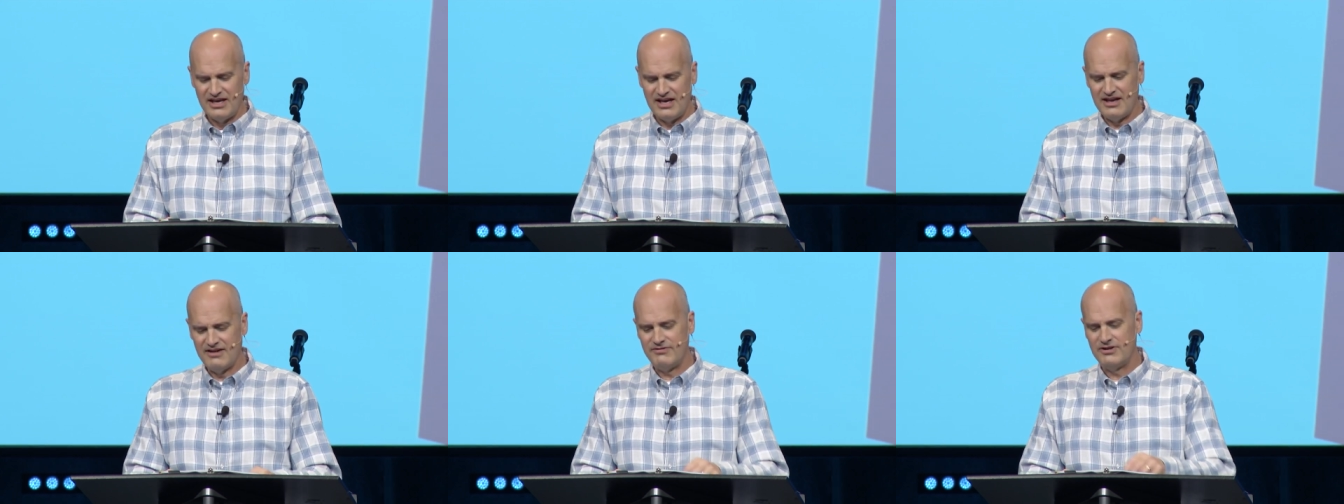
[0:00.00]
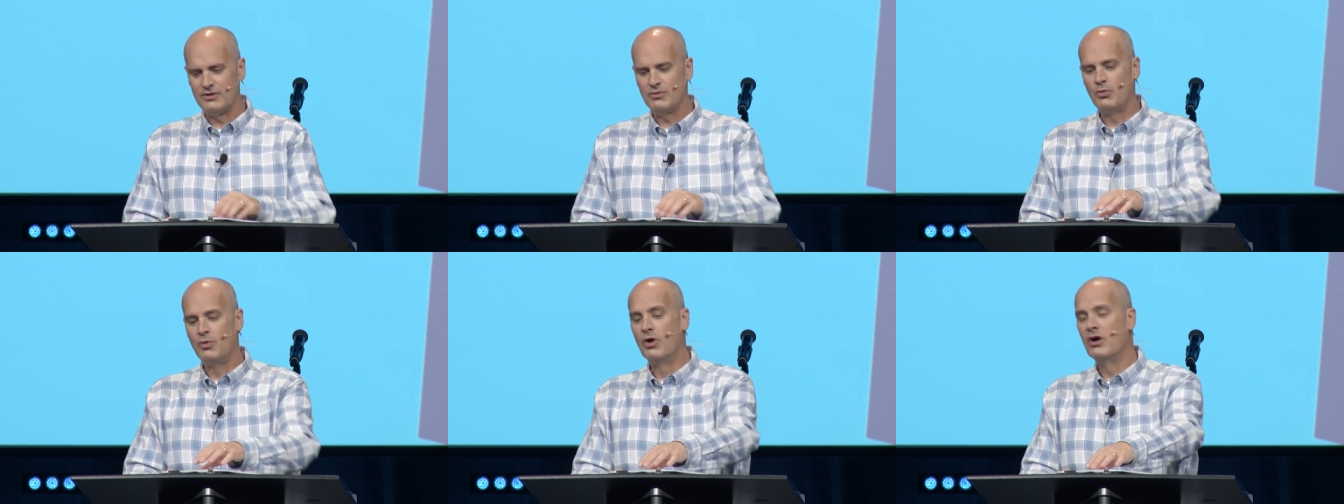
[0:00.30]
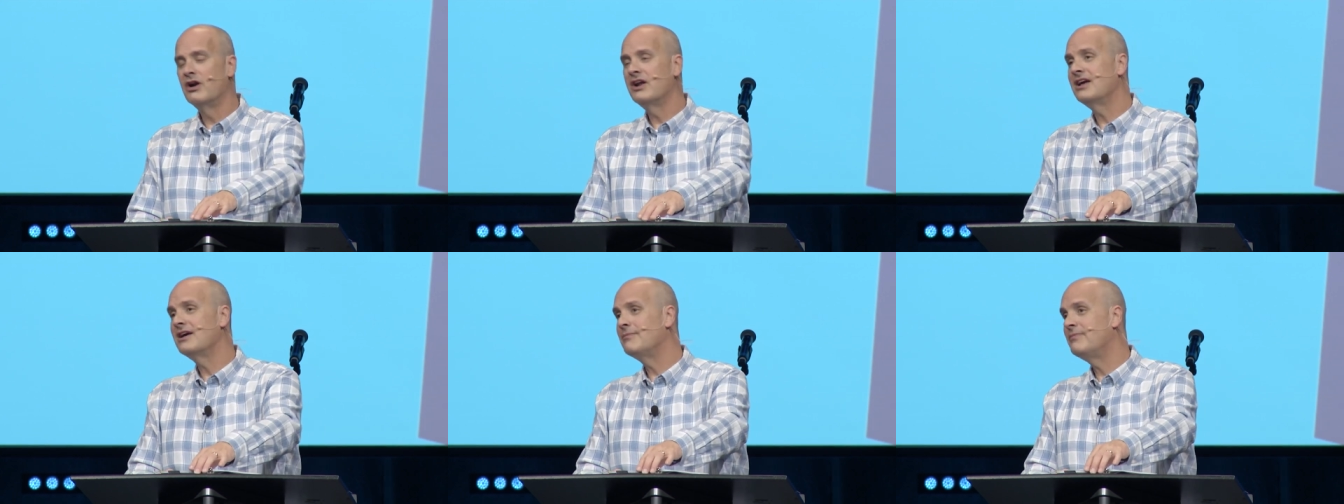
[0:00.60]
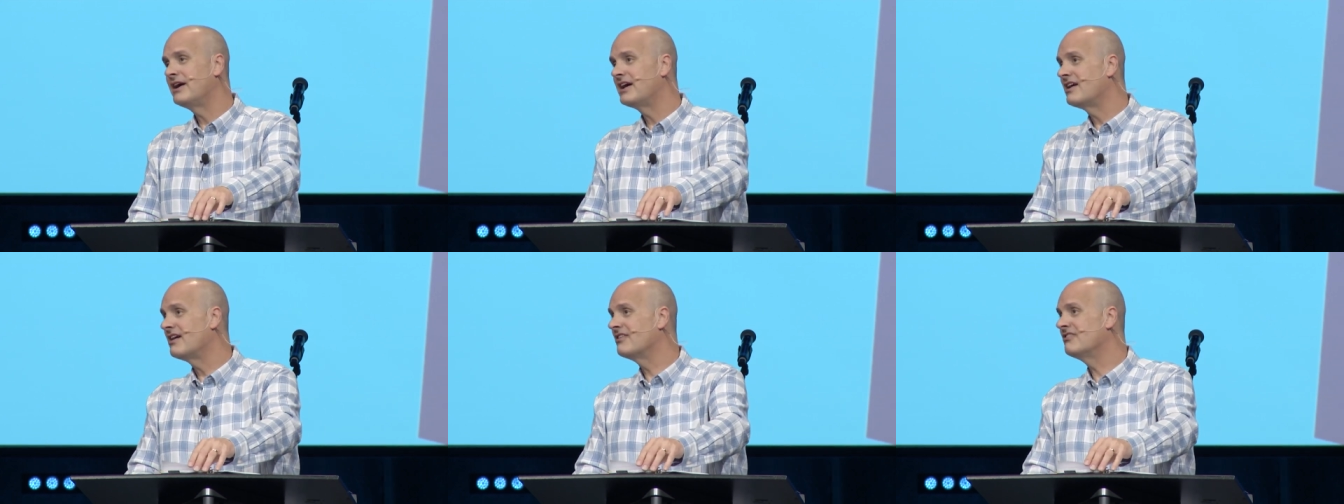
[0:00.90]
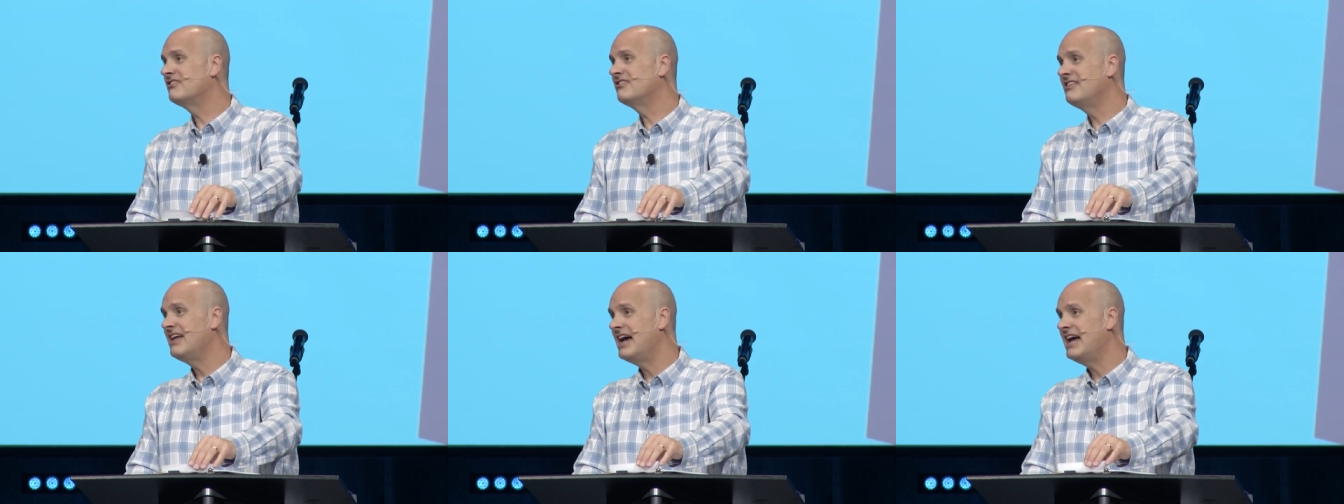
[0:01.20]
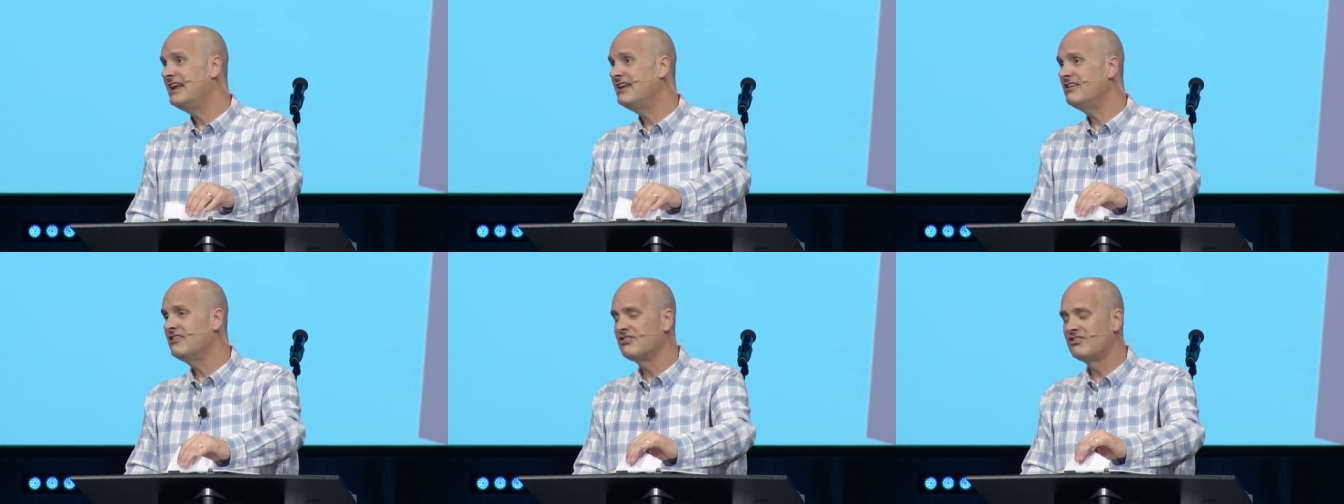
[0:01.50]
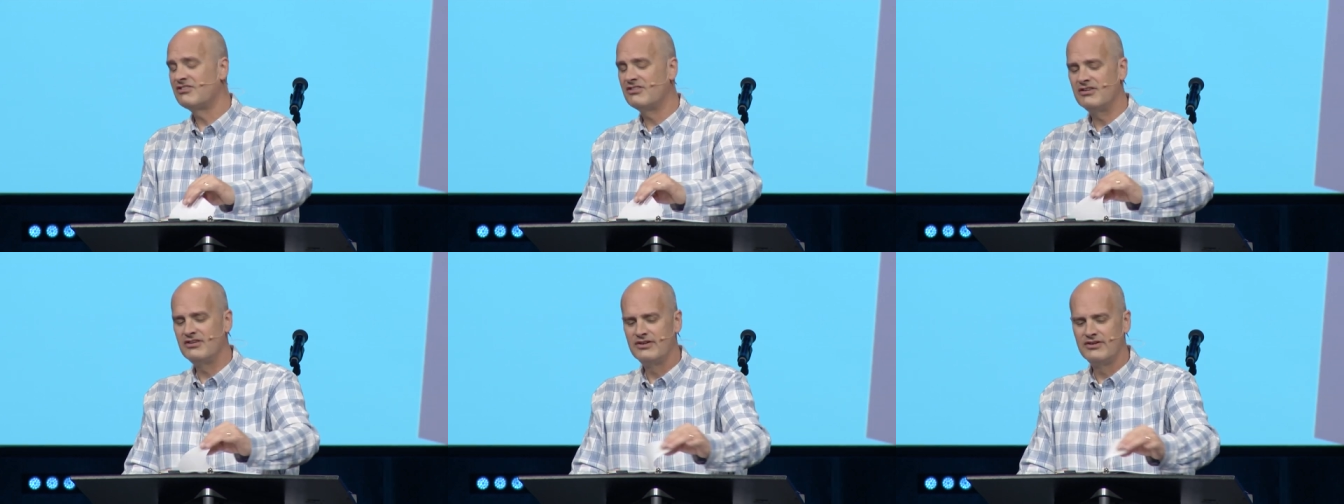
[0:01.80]
of it. Worrying about our
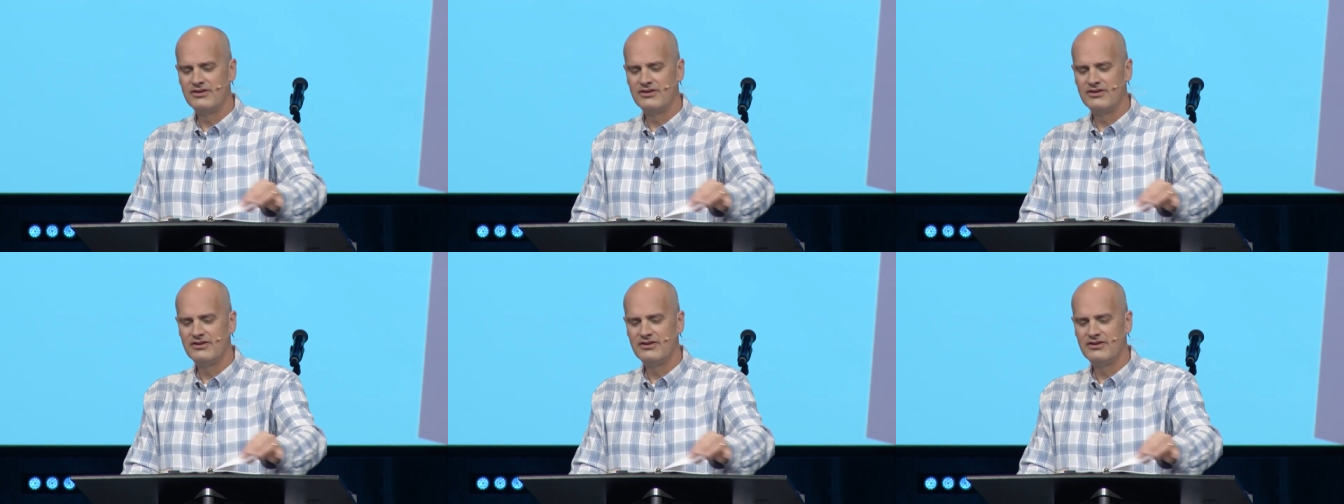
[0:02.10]
status,